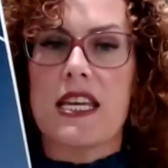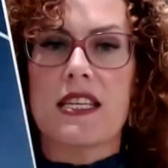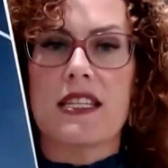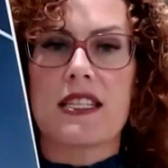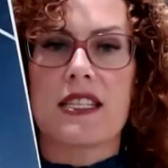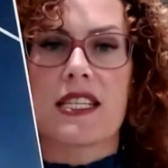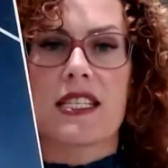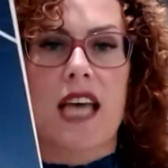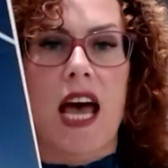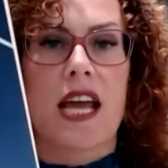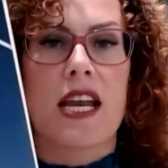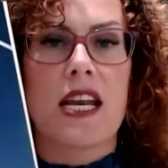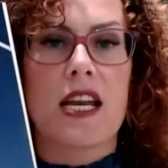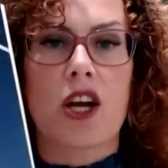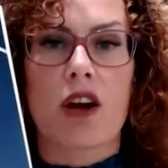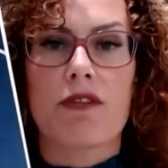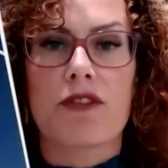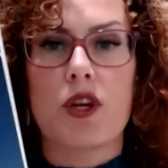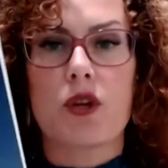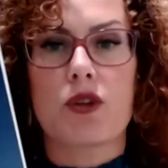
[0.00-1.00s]
Designing Our
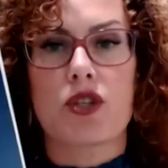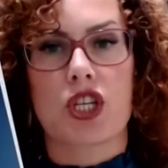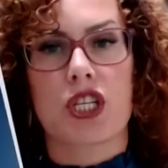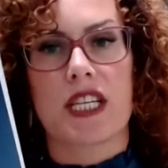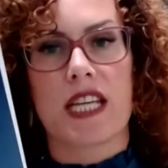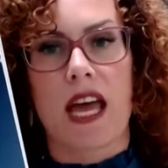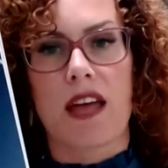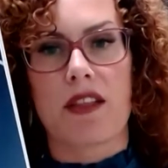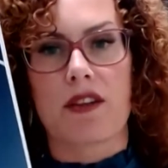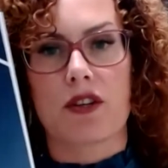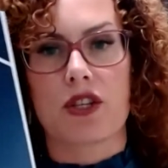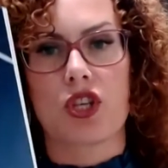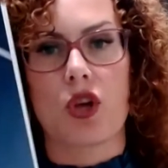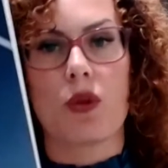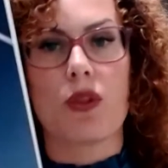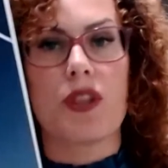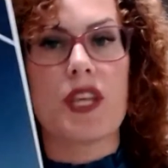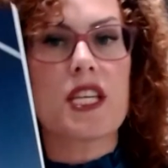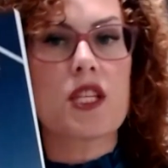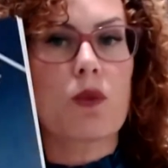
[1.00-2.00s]
Future Together. So
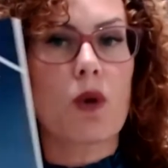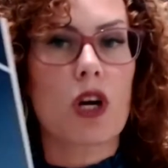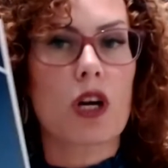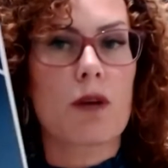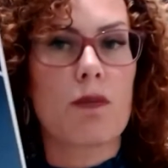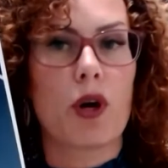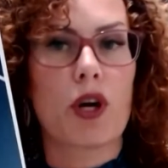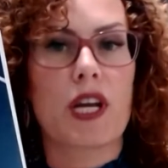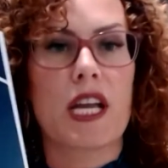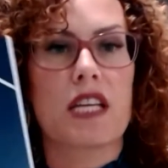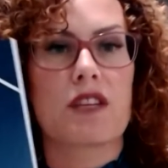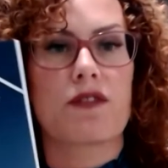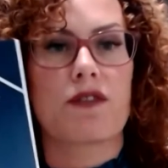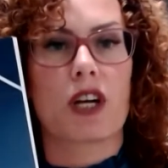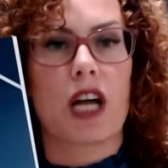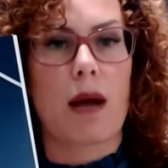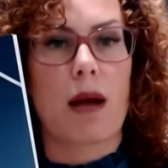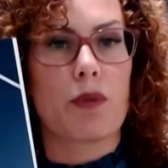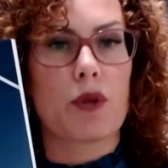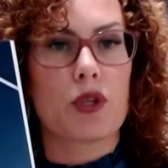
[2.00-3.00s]
this workbook is for
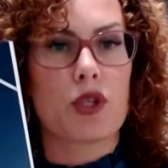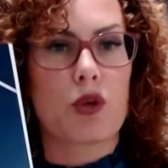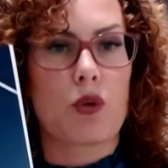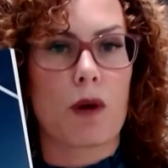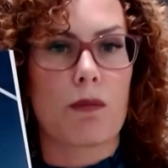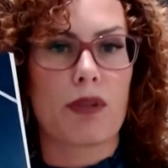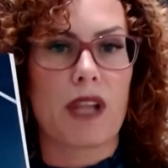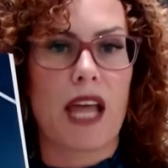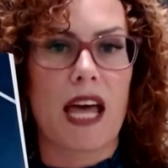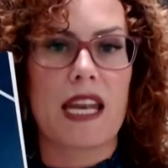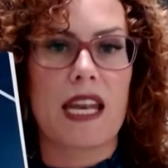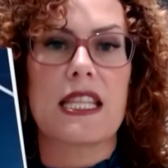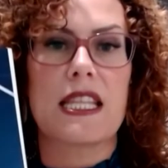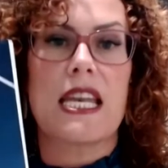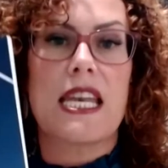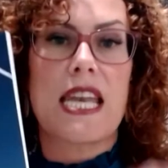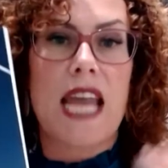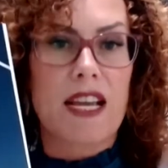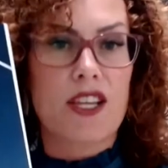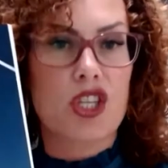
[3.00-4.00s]
couples who are planning the
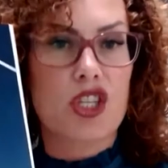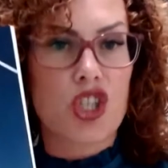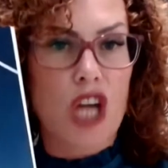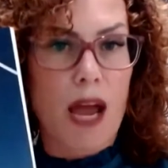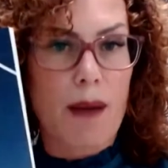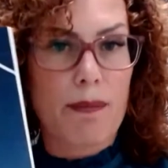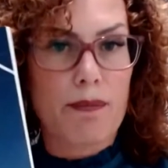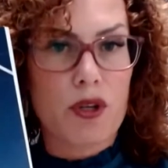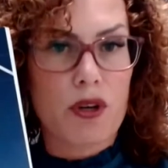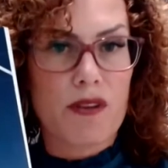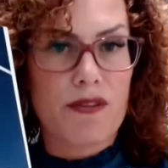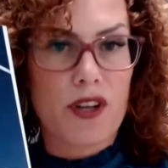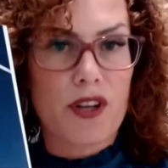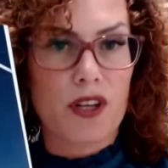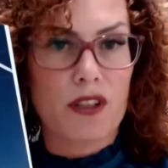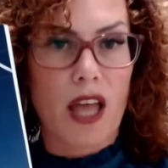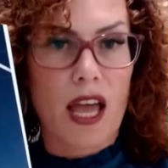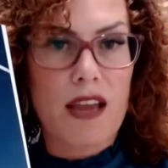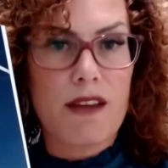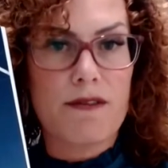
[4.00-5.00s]
next chapter of their
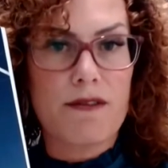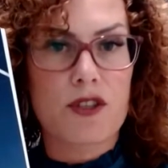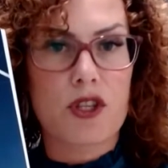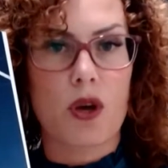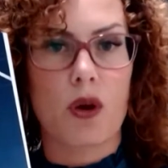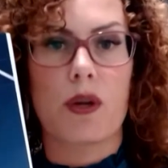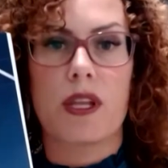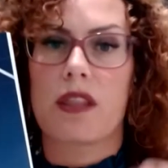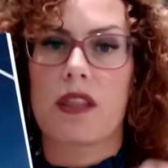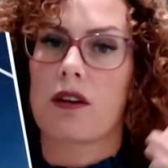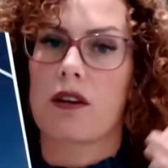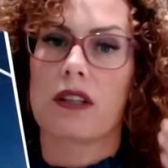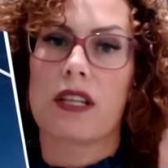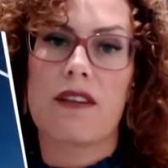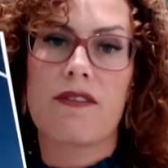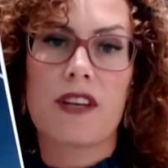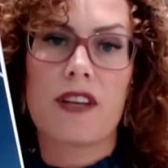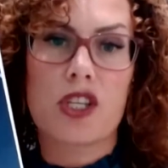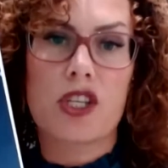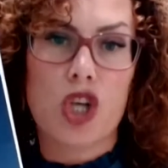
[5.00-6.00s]
life. So either
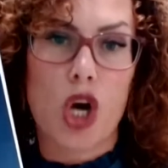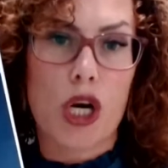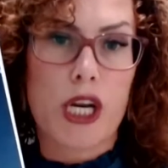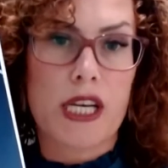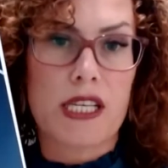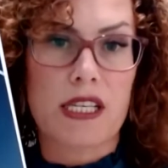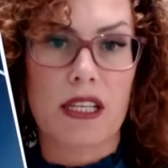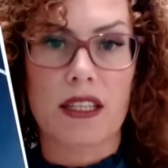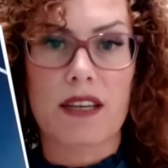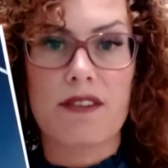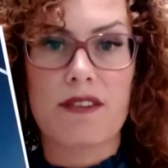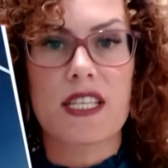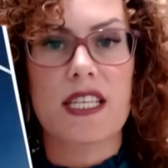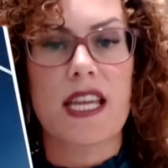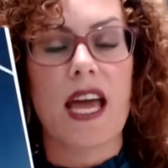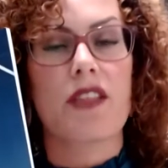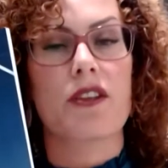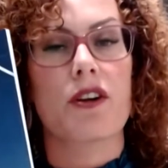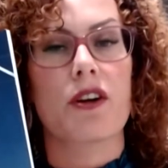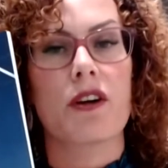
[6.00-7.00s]
starting to live
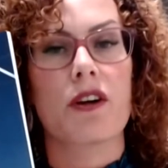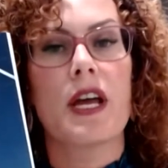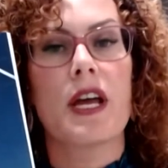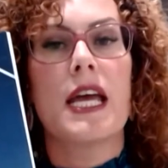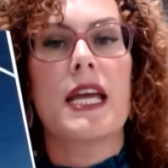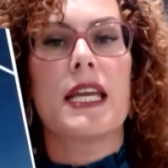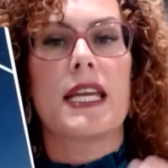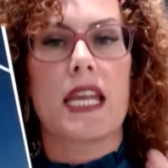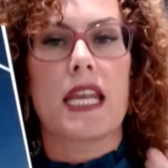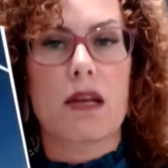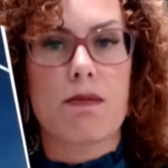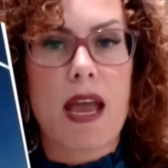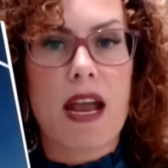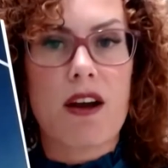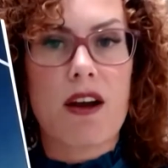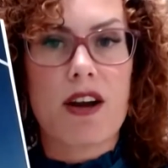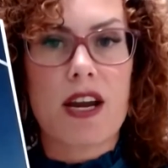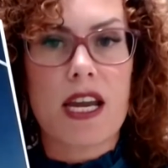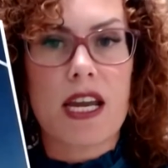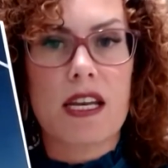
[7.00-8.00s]
together, getting
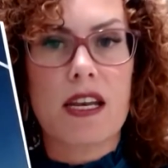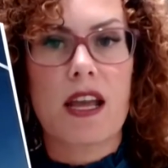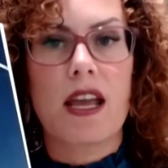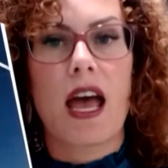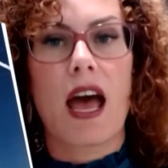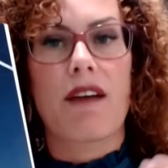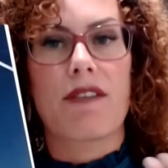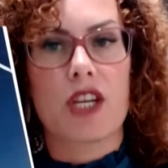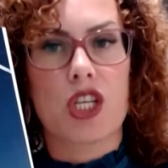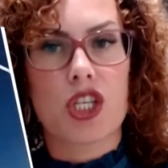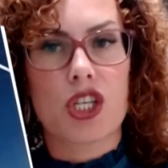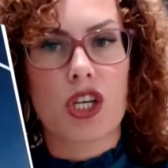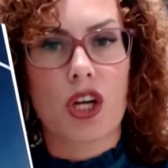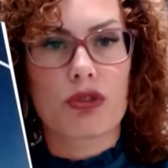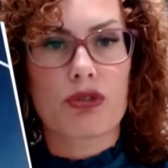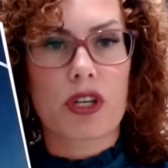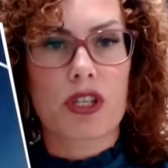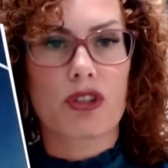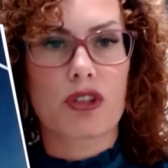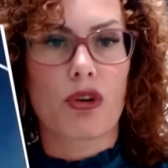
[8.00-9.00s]
married, having
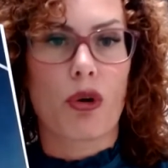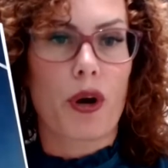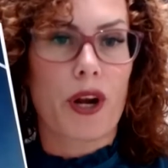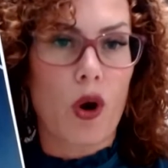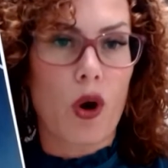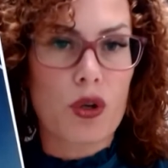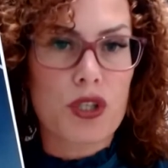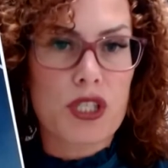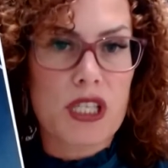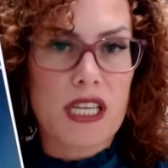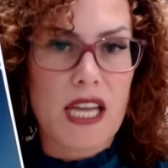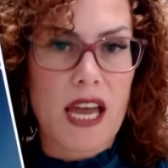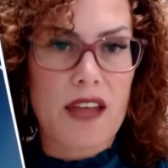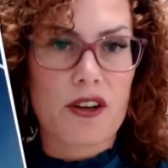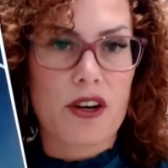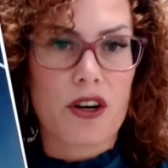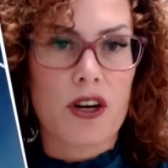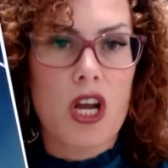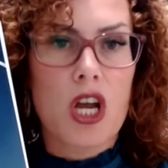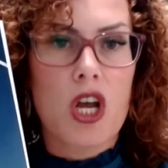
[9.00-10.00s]
children, growing old
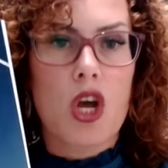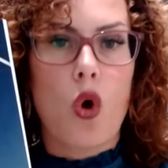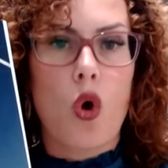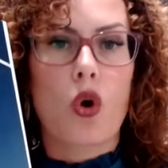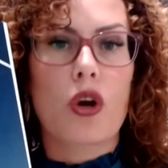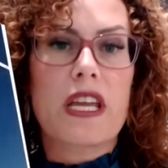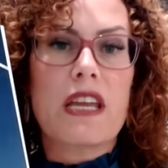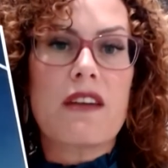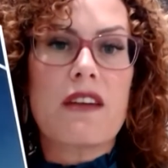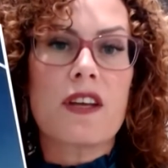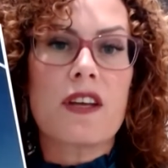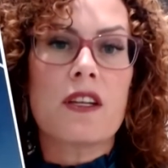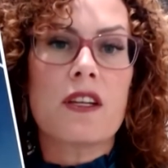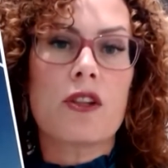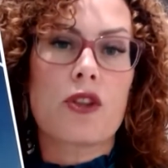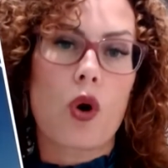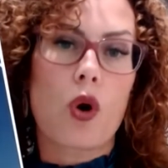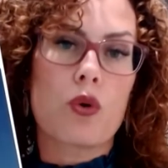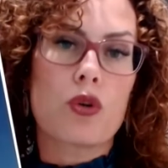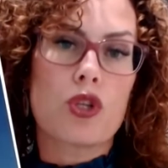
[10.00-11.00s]
together, or even
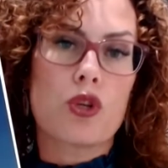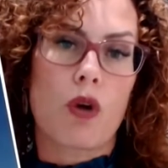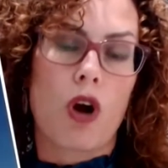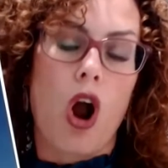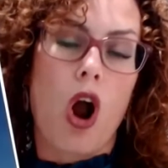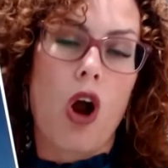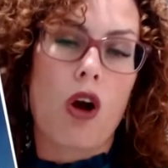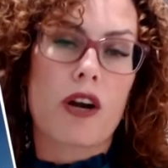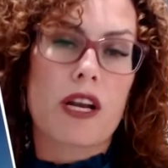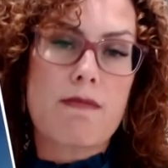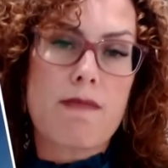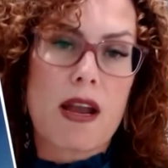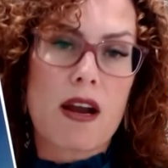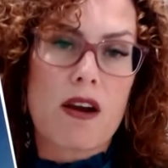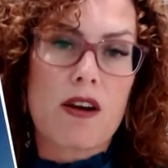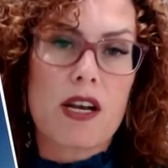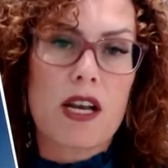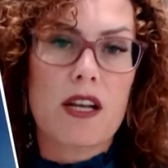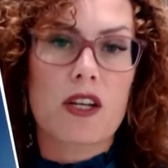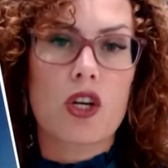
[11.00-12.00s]
those who are already married
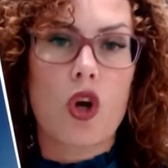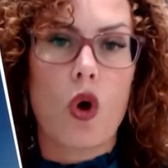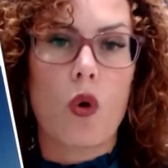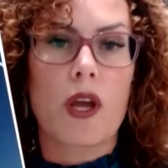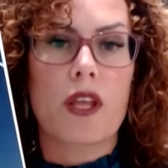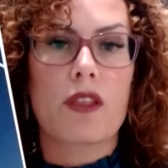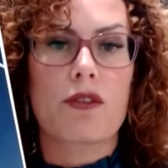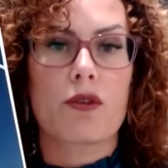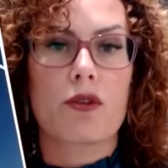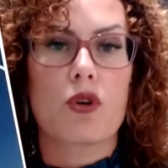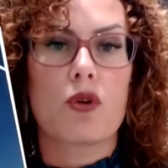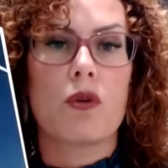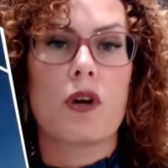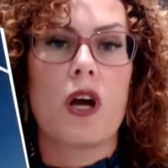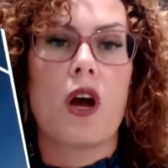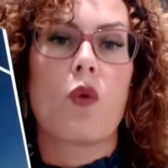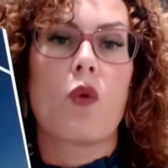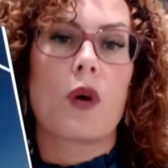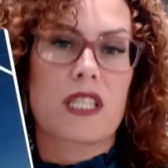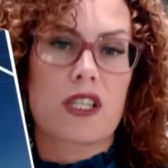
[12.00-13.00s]
and going through
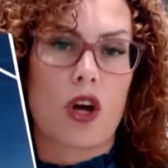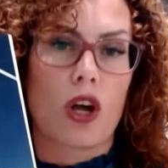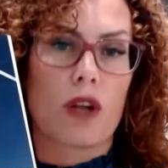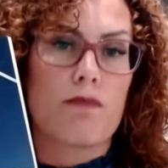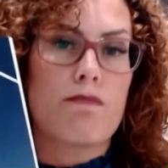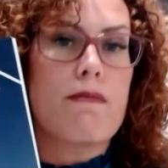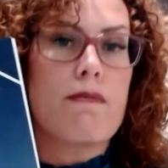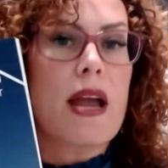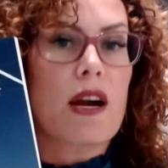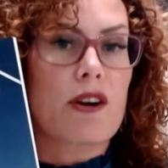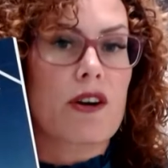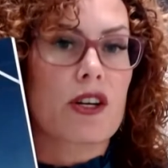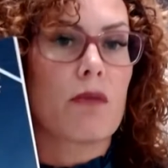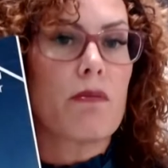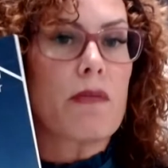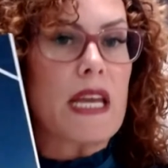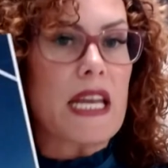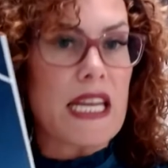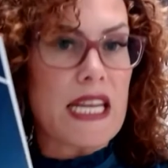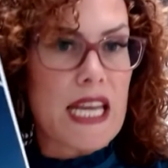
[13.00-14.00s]
what's called marital
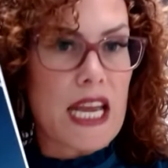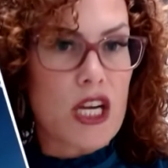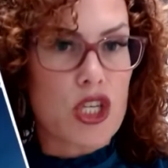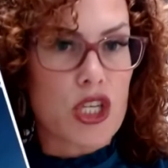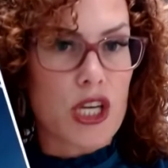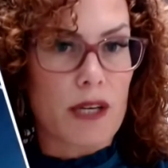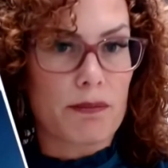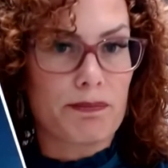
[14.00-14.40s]
mediation.